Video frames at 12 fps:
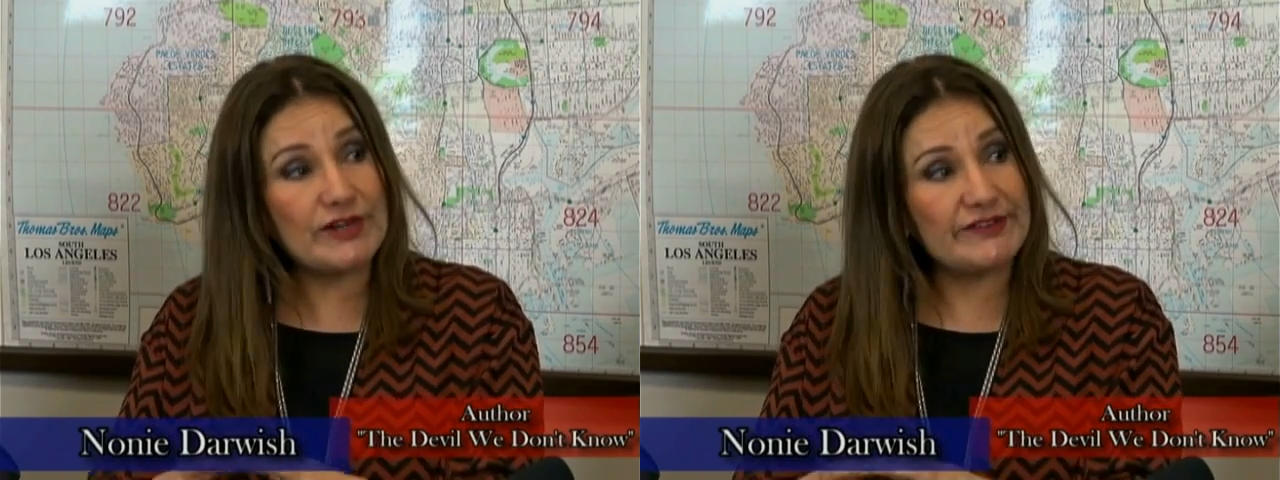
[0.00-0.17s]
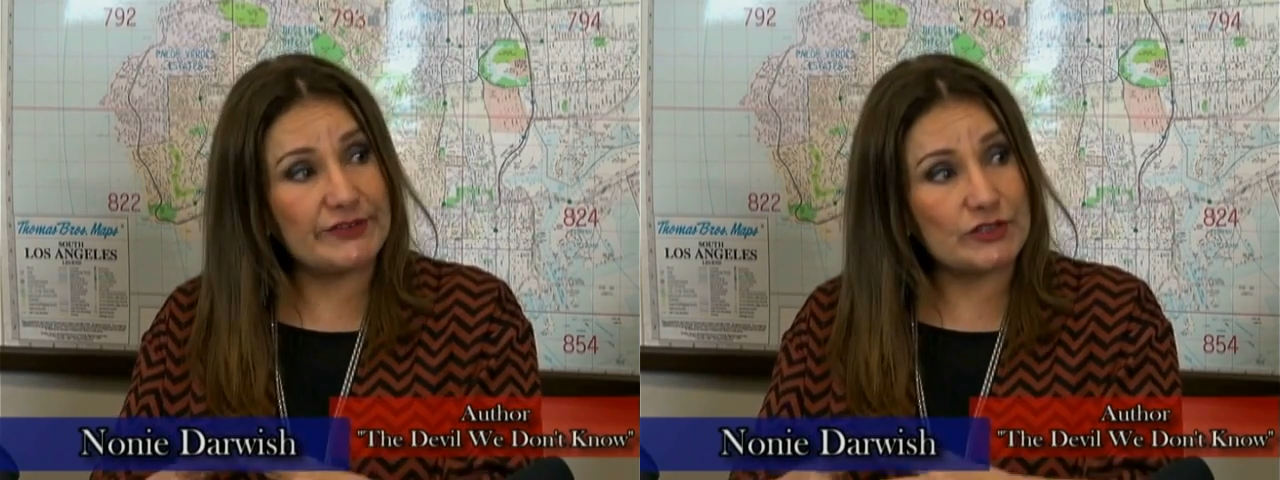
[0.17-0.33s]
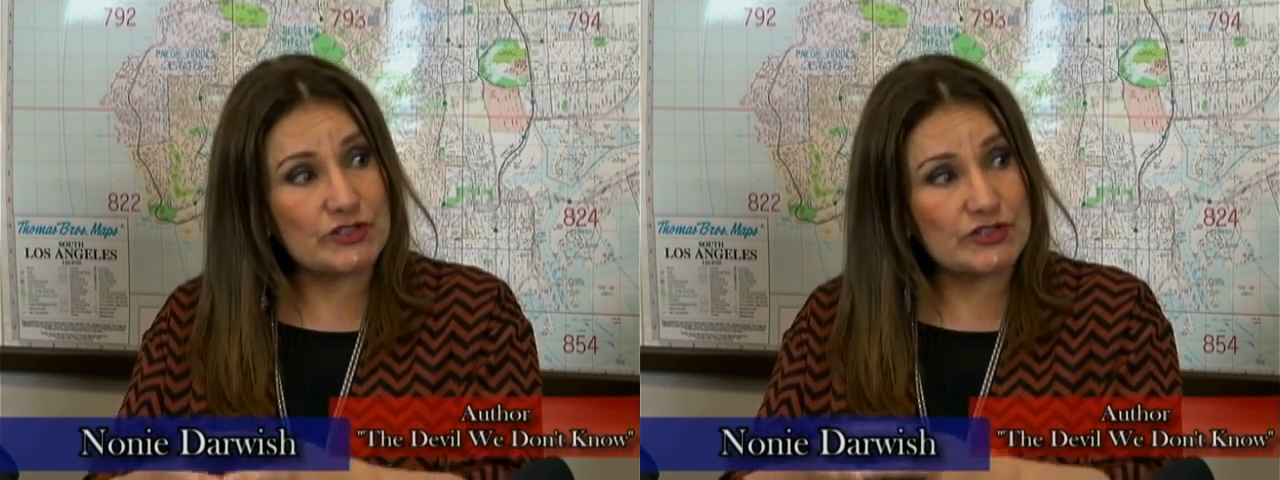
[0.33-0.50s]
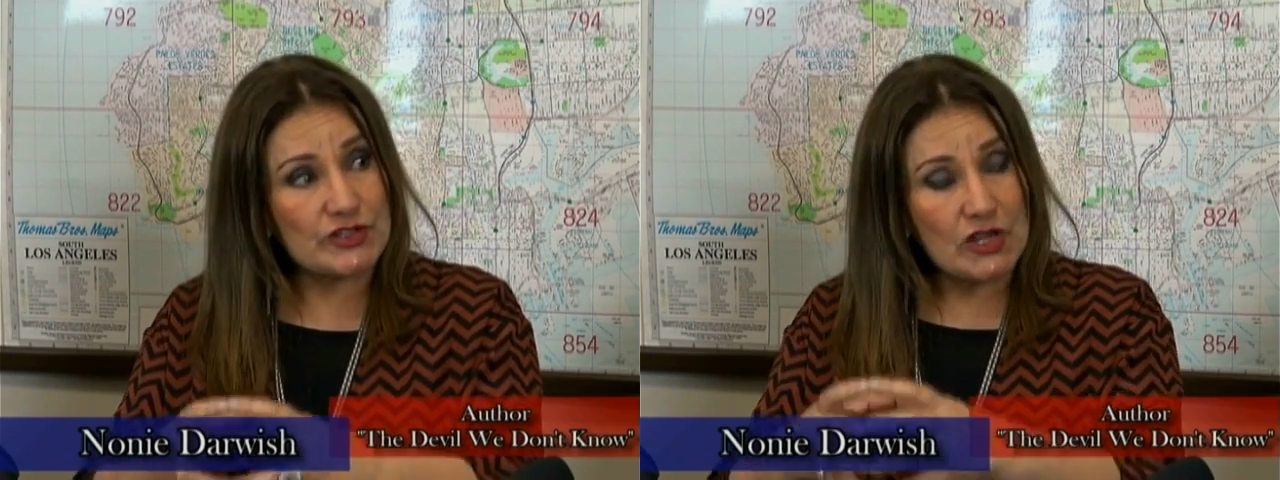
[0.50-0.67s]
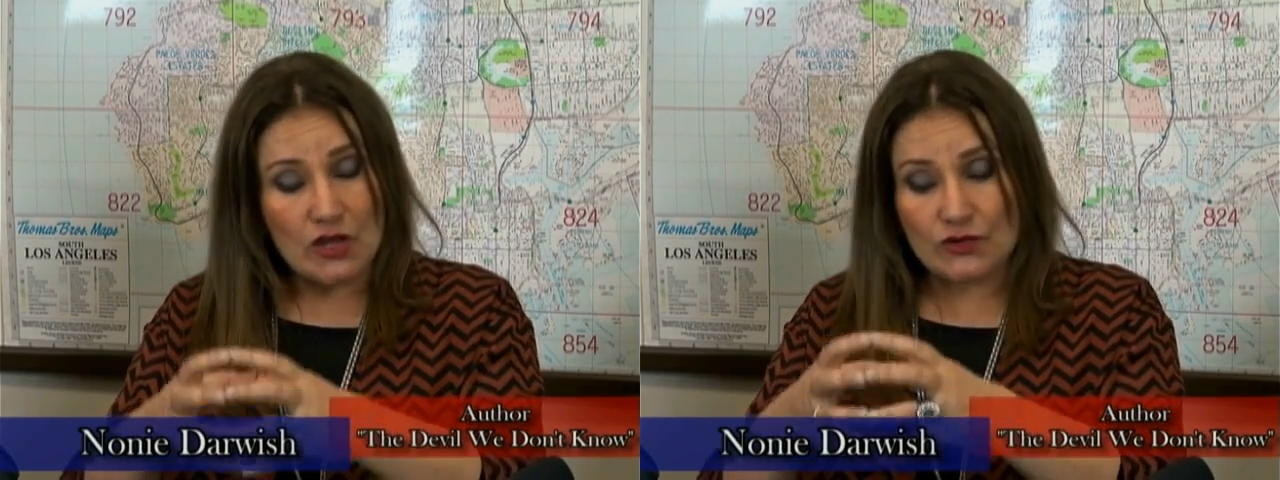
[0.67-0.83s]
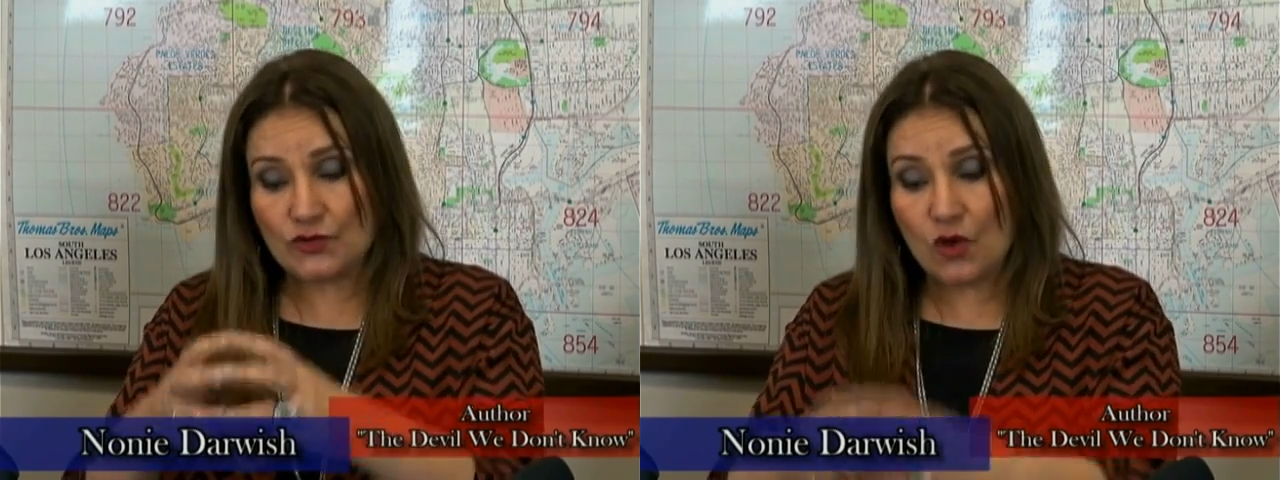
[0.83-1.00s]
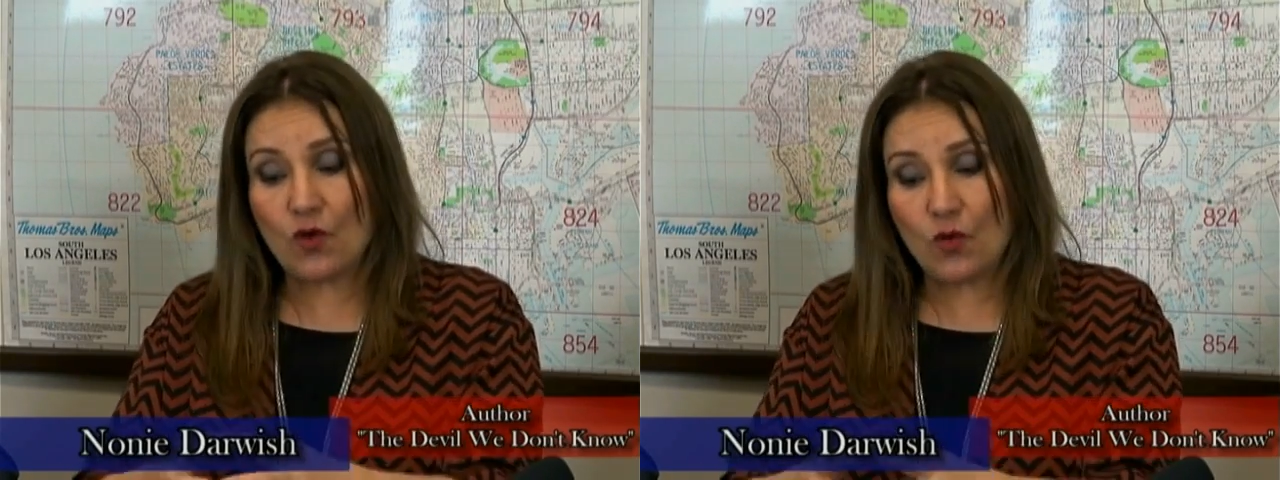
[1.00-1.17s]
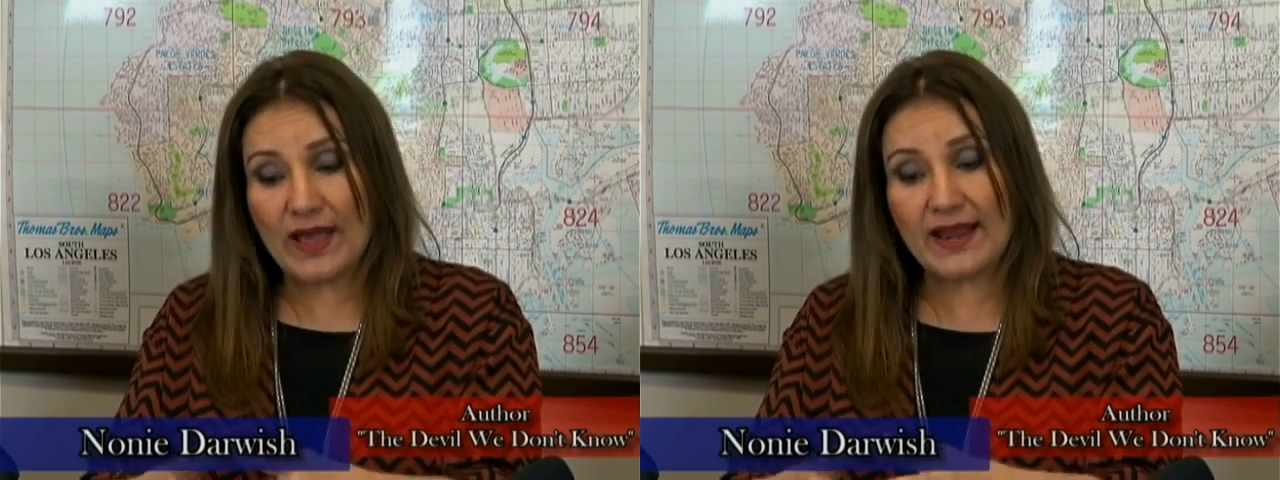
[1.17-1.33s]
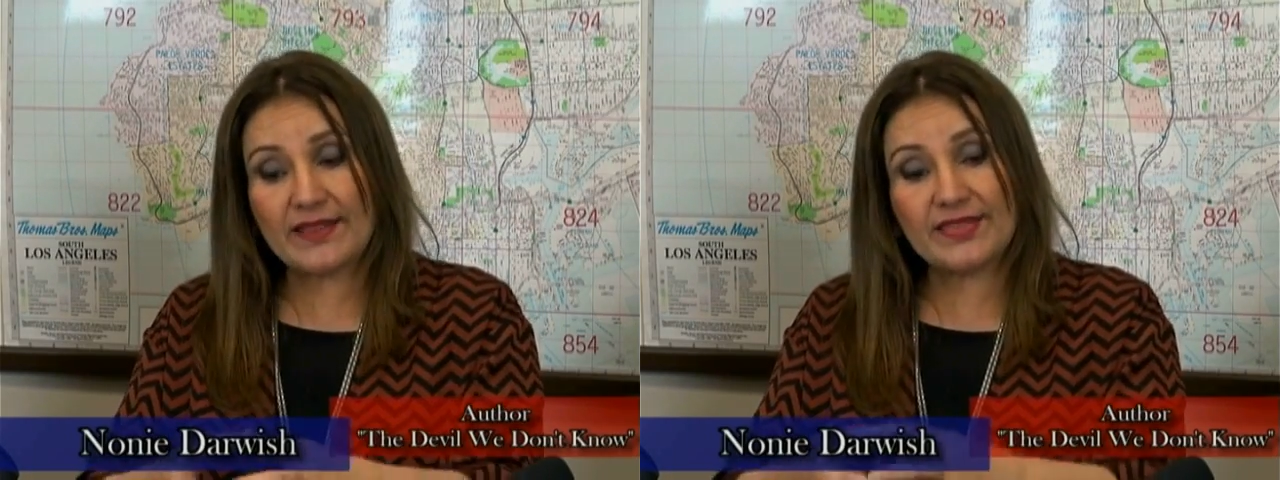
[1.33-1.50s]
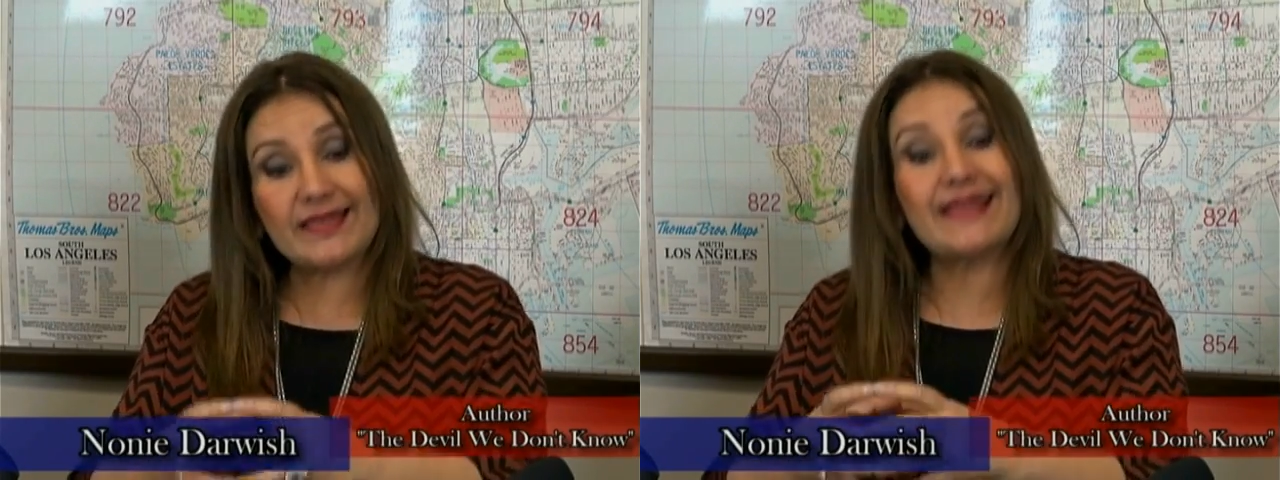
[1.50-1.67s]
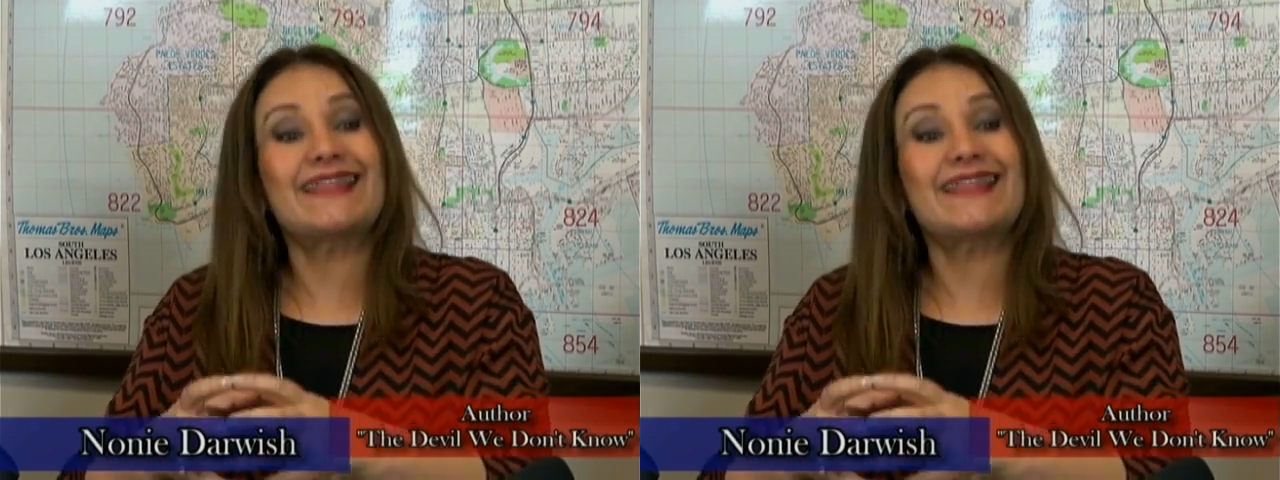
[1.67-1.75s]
rivers, no wealth.